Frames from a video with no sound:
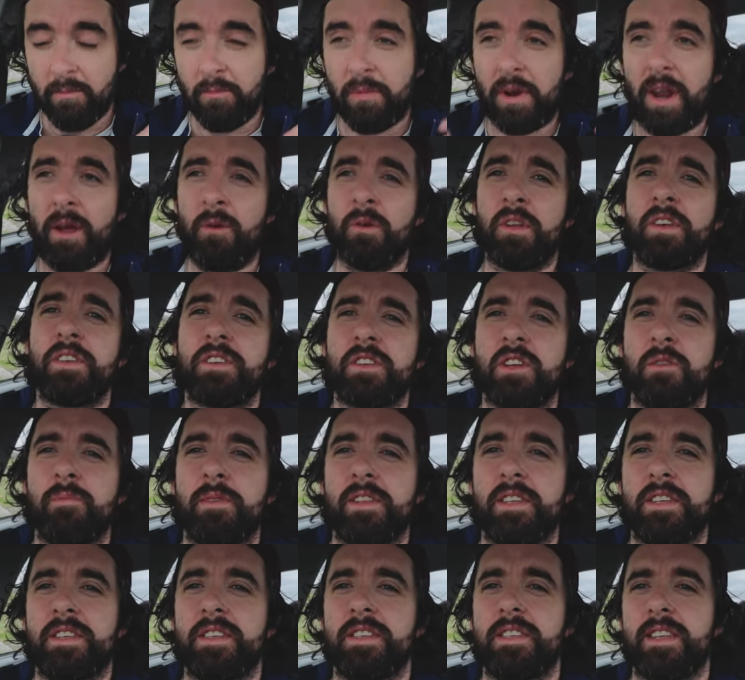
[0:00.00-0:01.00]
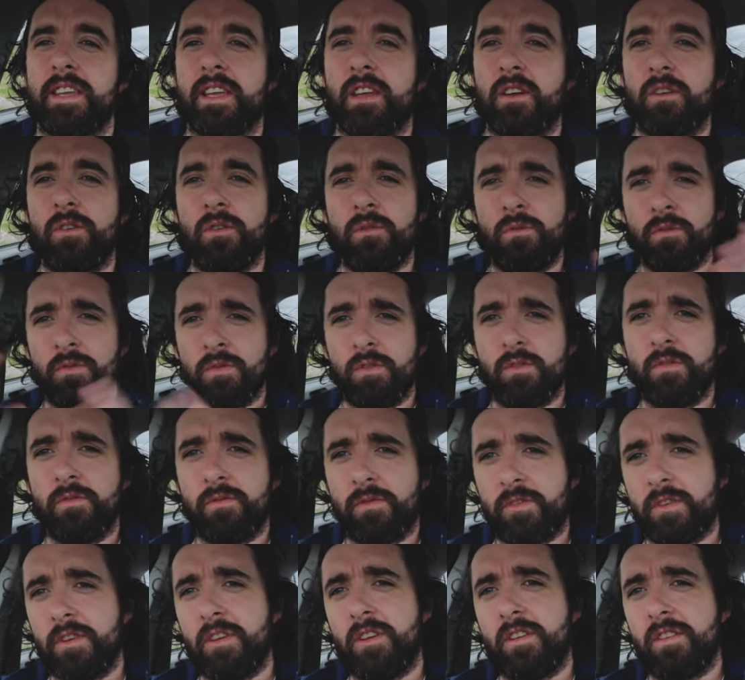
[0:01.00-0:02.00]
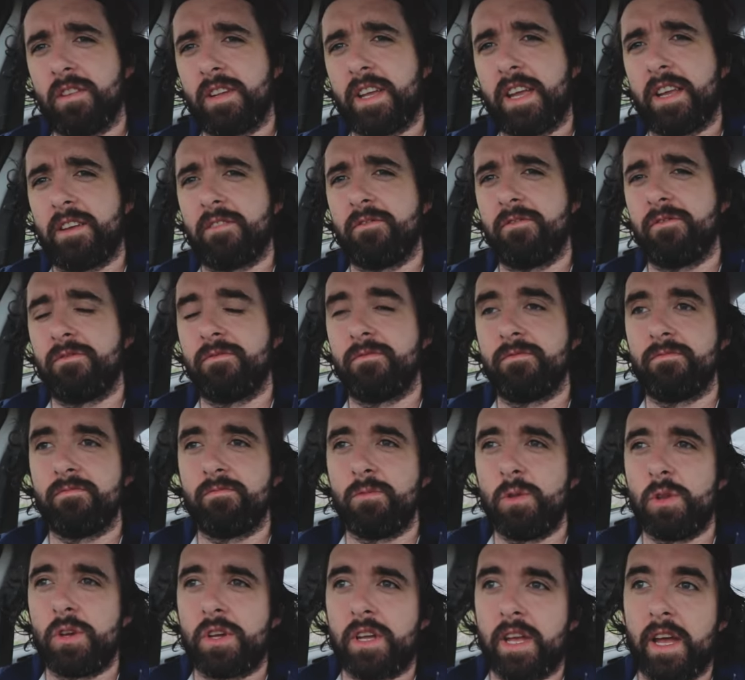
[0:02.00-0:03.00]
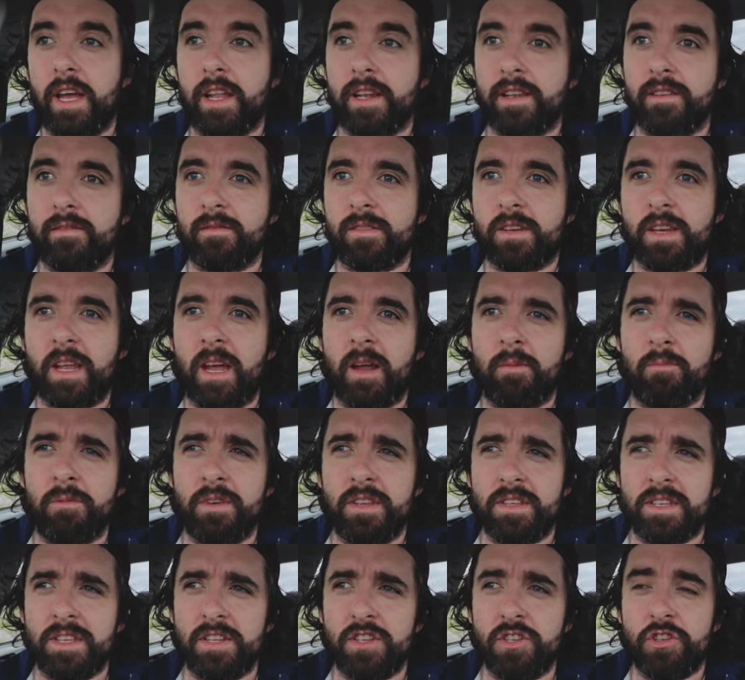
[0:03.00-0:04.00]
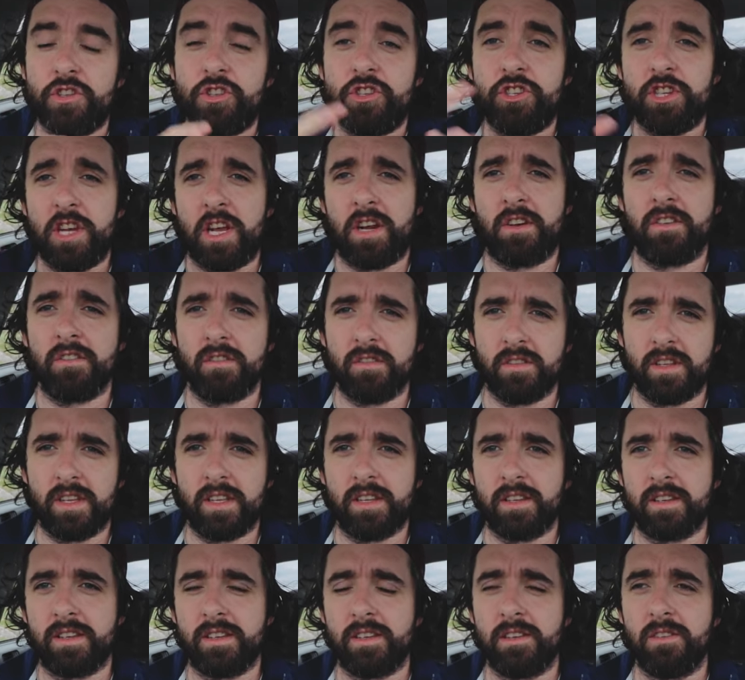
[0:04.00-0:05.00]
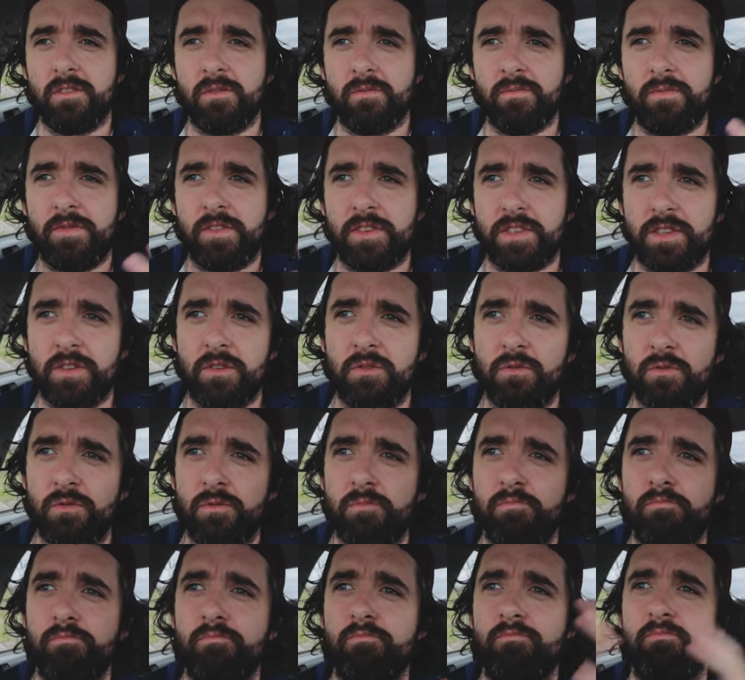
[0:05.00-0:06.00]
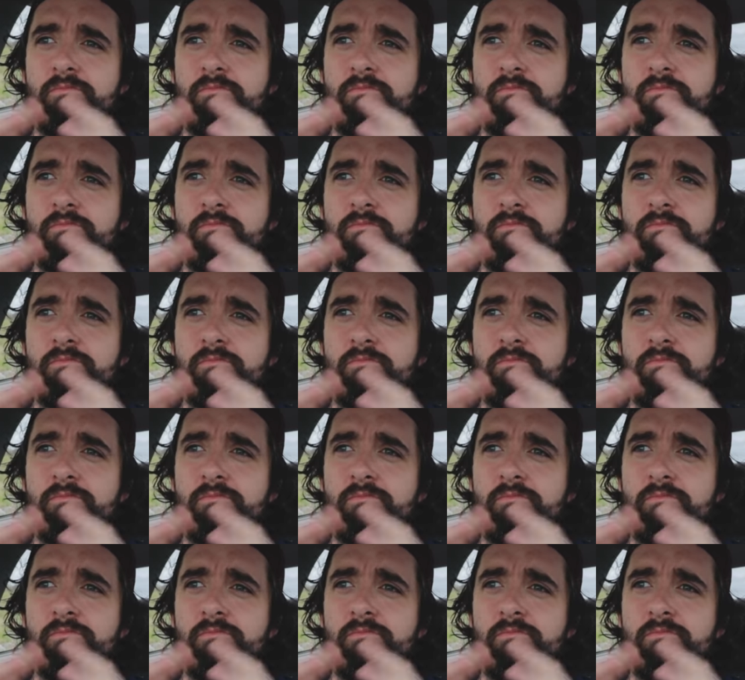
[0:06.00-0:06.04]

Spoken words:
But I wanted to come at this as like a whole overall kind of look at cameras in general and, you know, just the whole